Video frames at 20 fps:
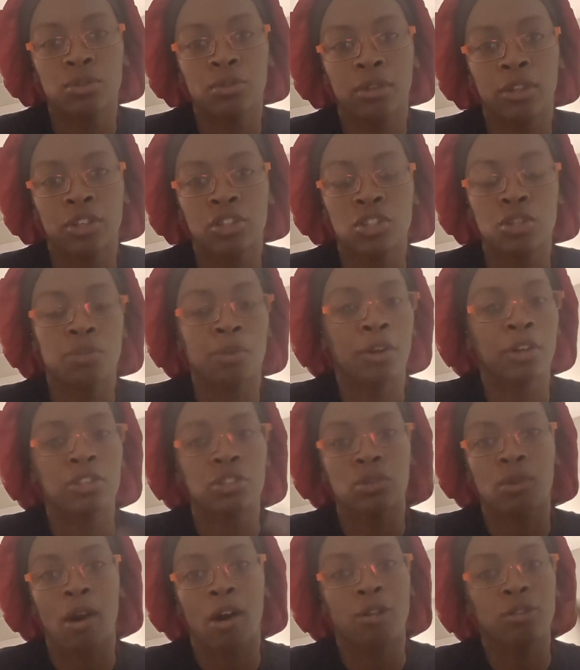do energy work,
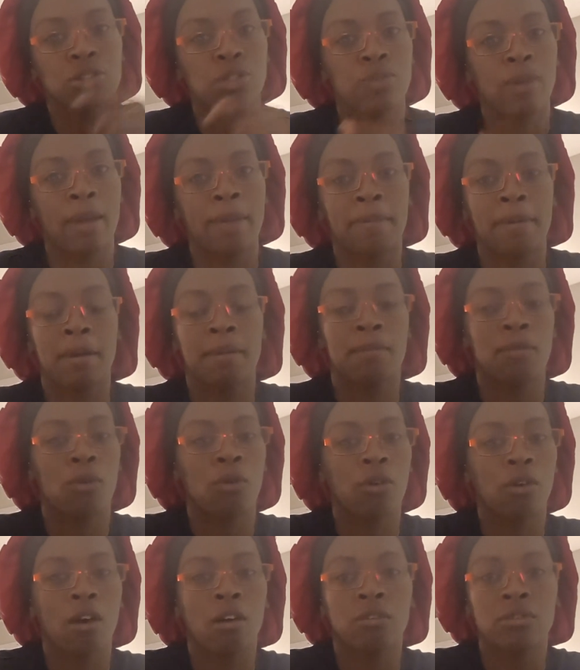so I'll swipe him
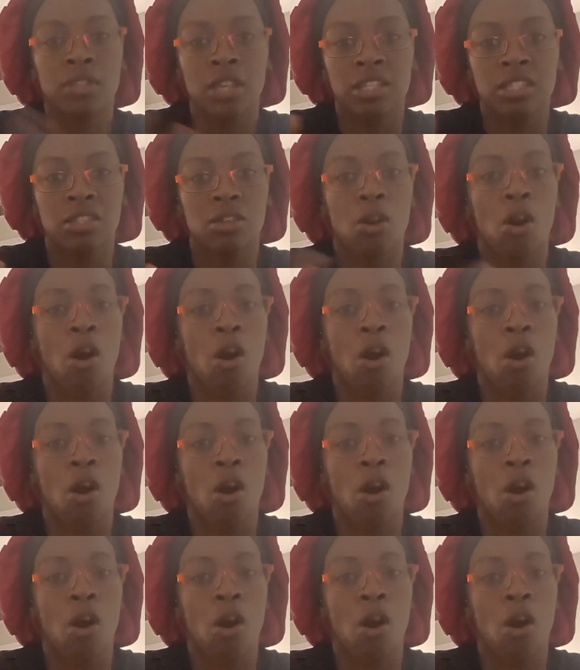or I'll dust it